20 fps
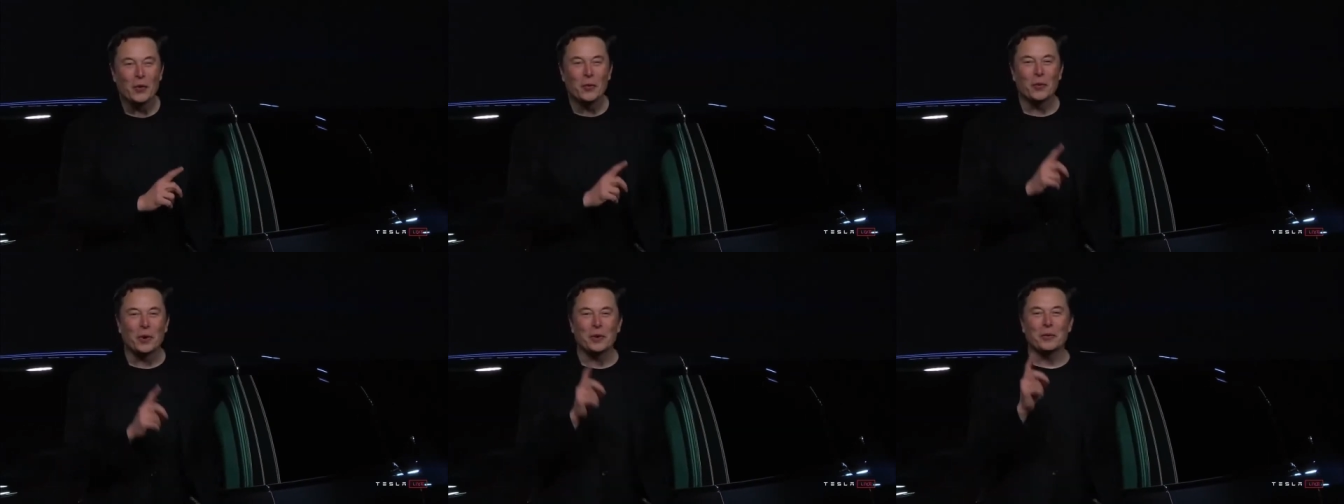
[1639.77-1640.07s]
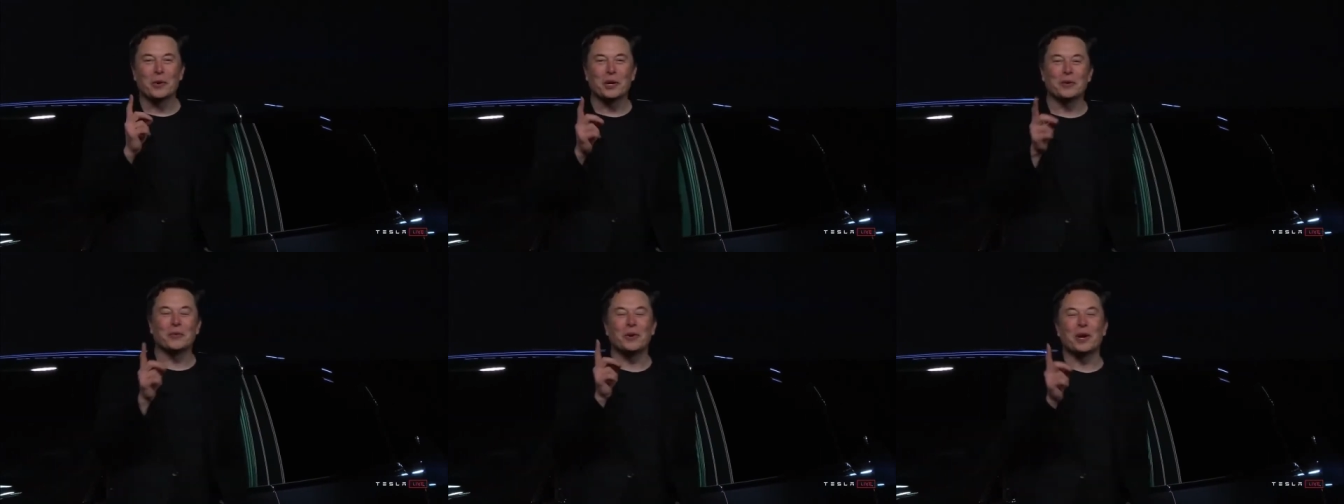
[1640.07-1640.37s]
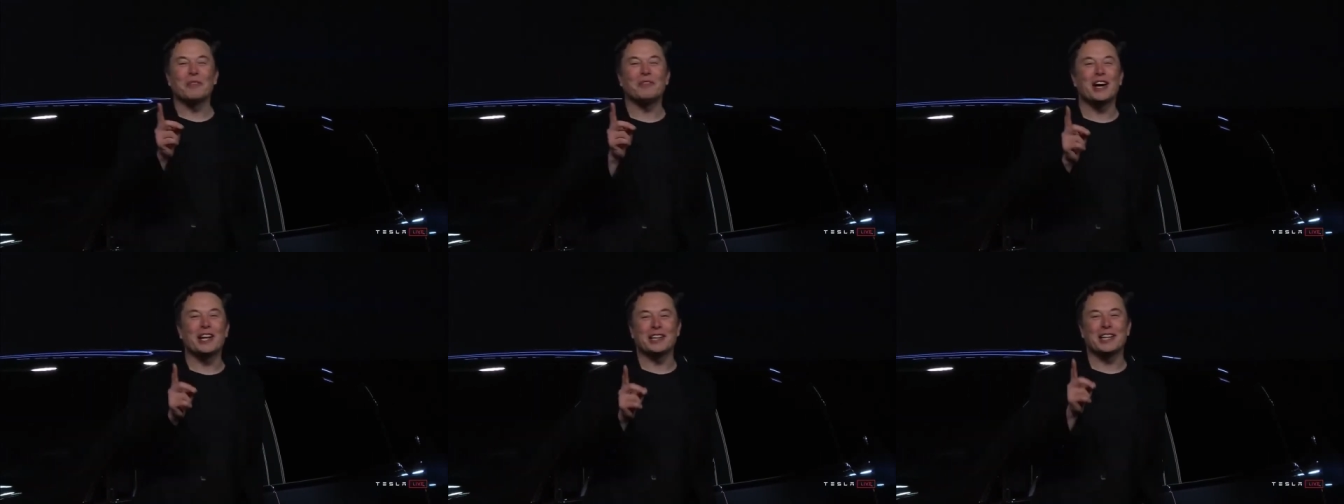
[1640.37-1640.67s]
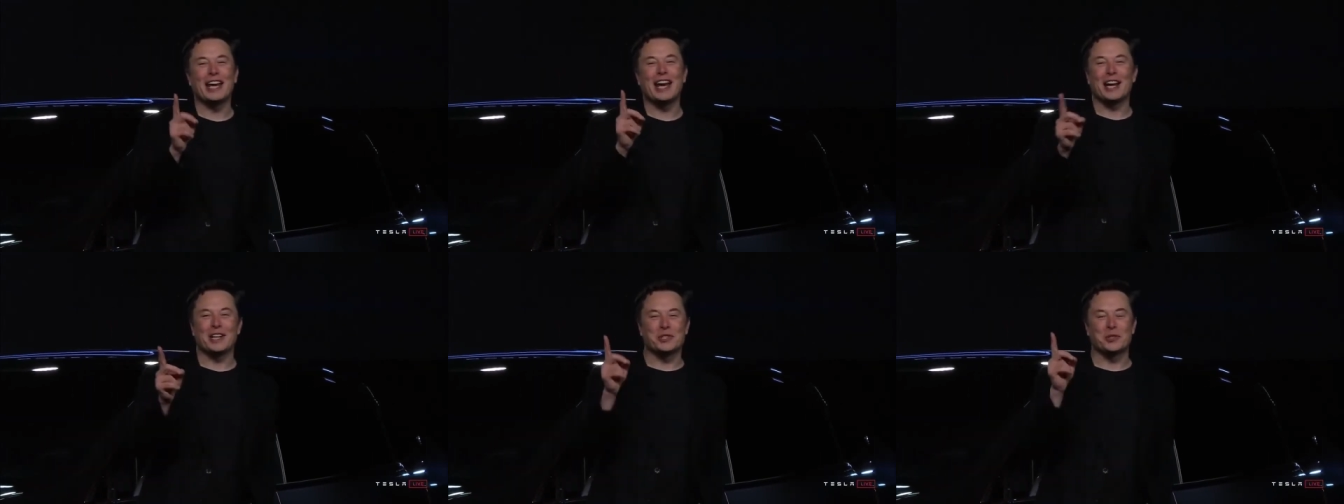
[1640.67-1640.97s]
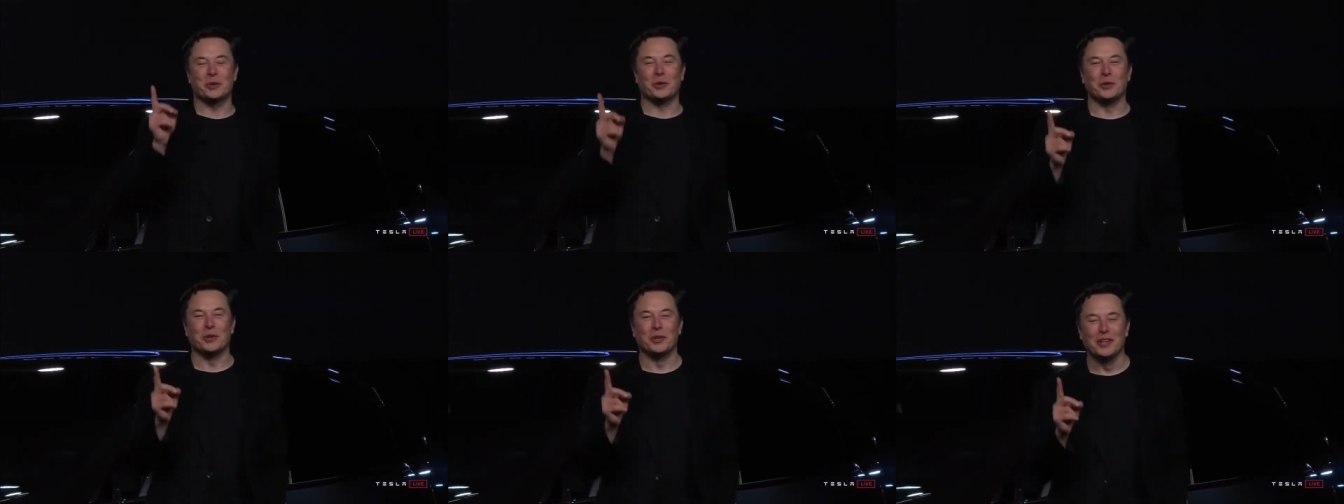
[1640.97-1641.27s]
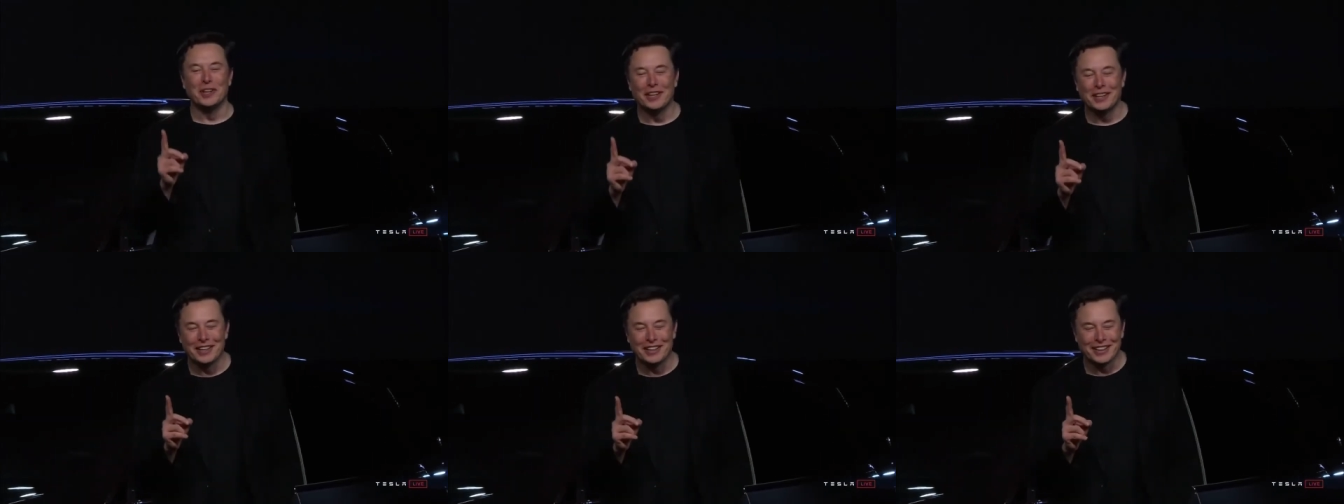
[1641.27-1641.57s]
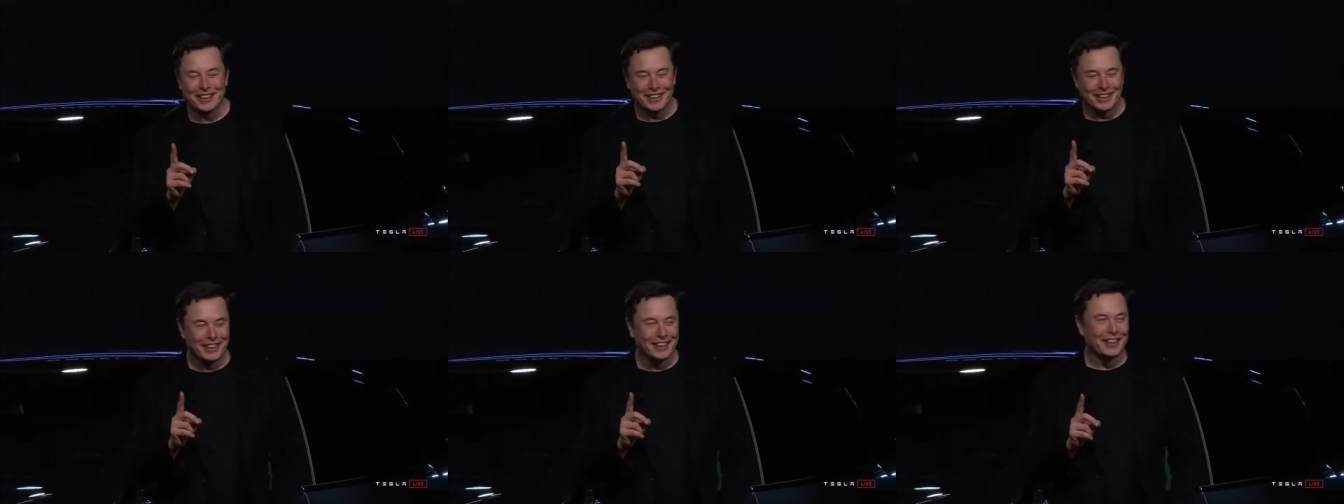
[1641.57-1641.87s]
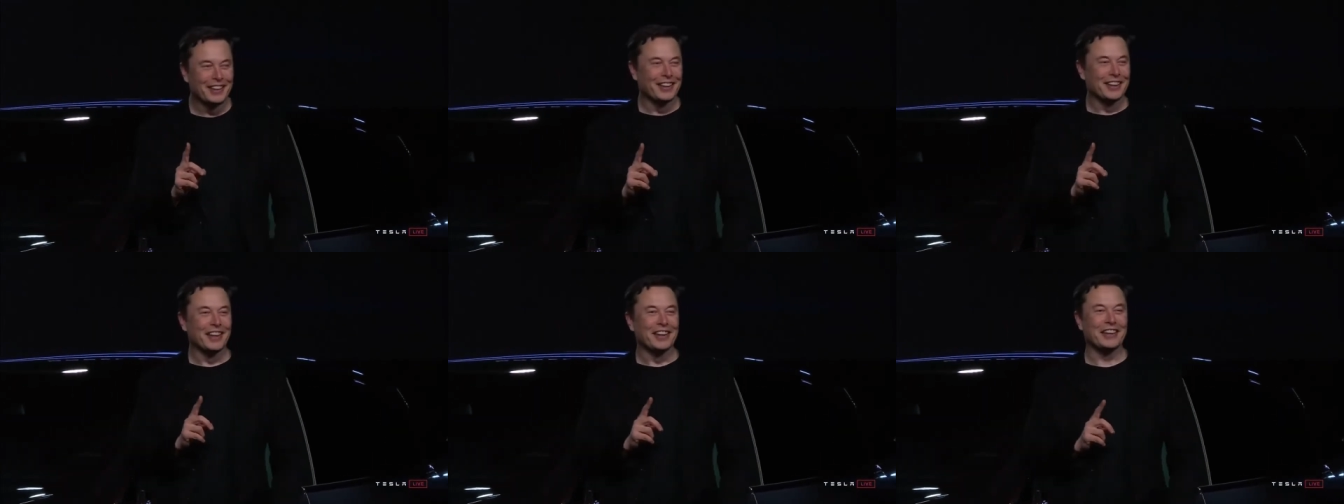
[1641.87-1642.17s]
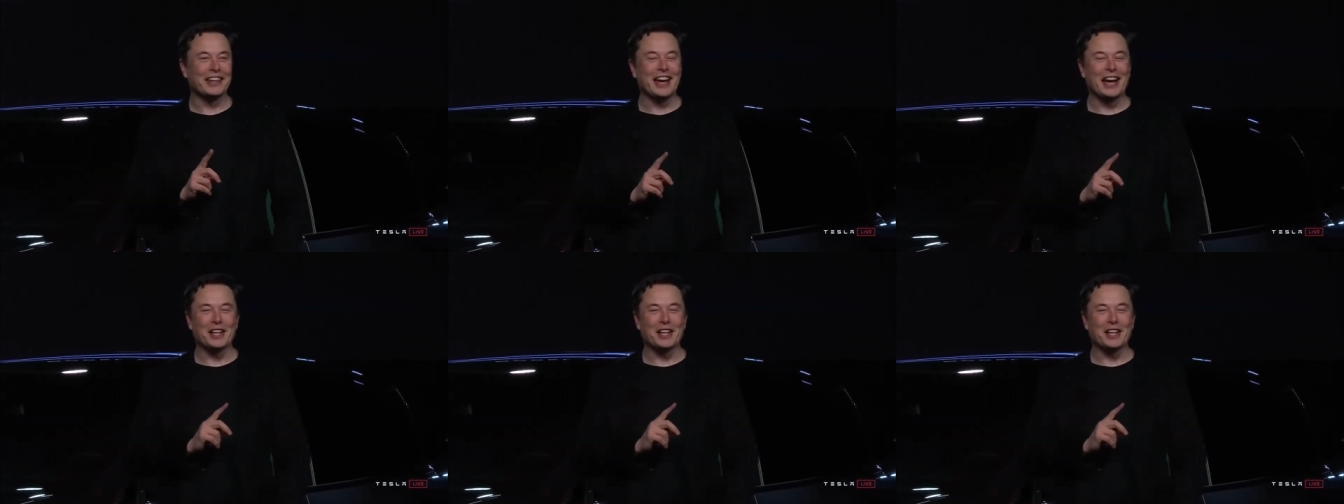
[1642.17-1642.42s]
what what about the actual the